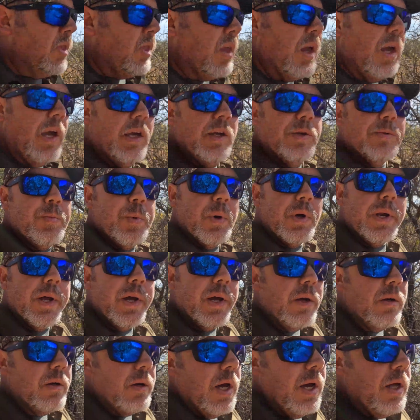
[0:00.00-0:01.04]
He's put
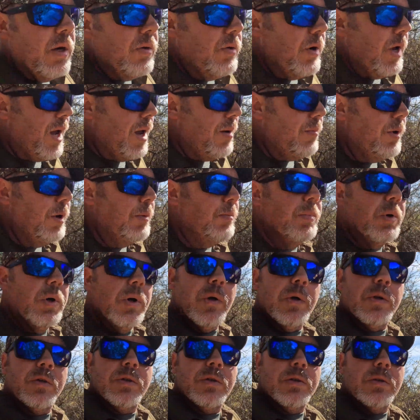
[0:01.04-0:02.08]
out, I don't know how many
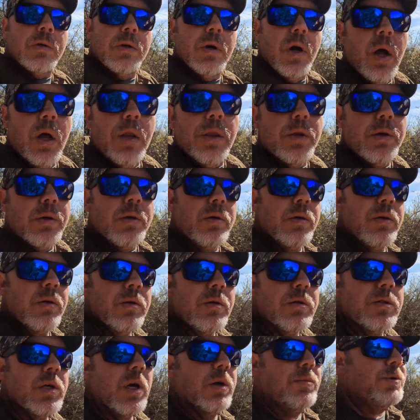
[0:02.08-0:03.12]
books on the
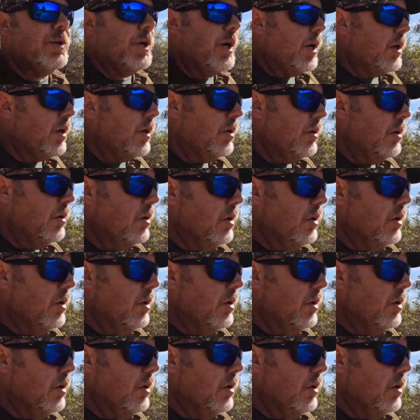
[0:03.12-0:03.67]
subject.